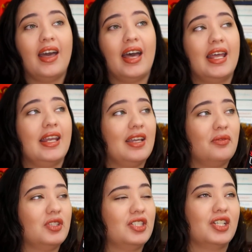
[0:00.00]
and it
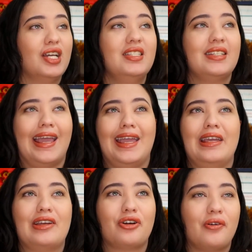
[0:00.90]
was just
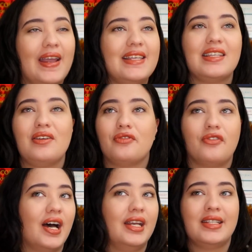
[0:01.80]
a crazy
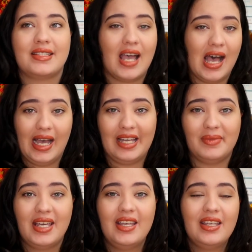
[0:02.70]
fun time.